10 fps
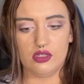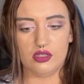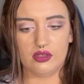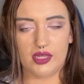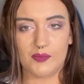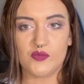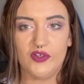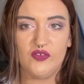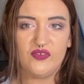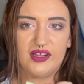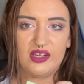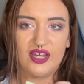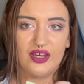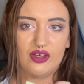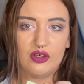like, briefly
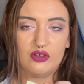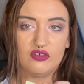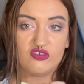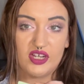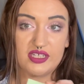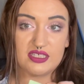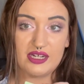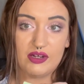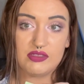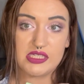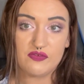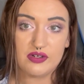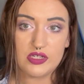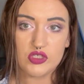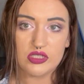write down
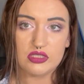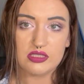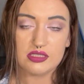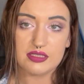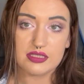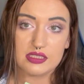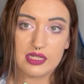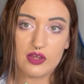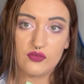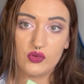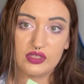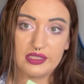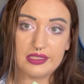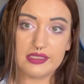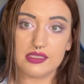definitions and stuff on
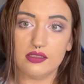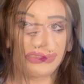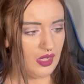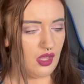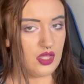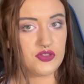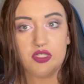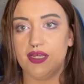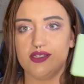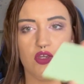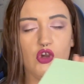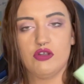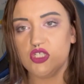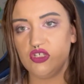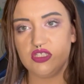these. So yes, I
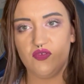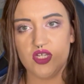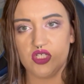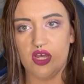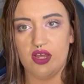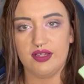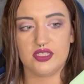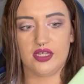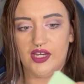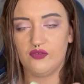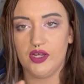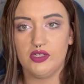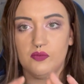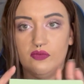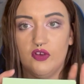always use flashcards. I find
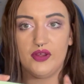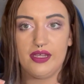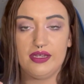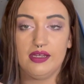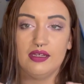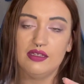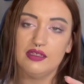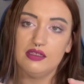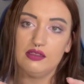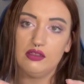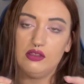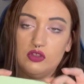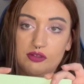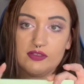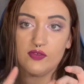them very
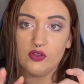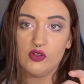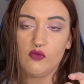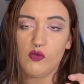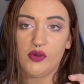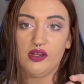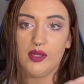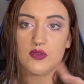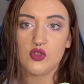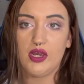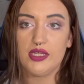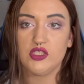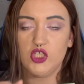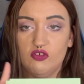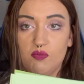useful for when I'm trying
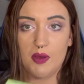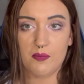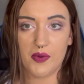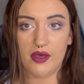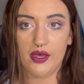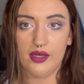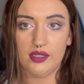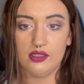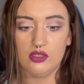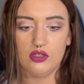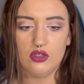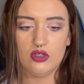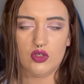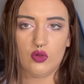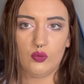to remember
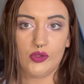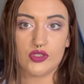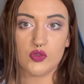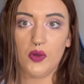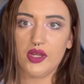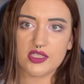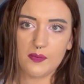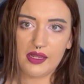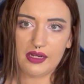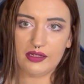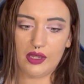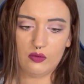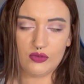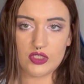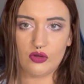which words mean and
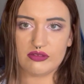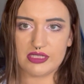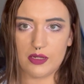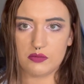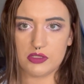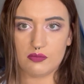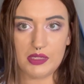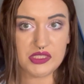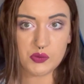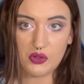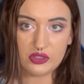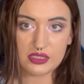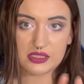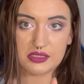which concepts means what.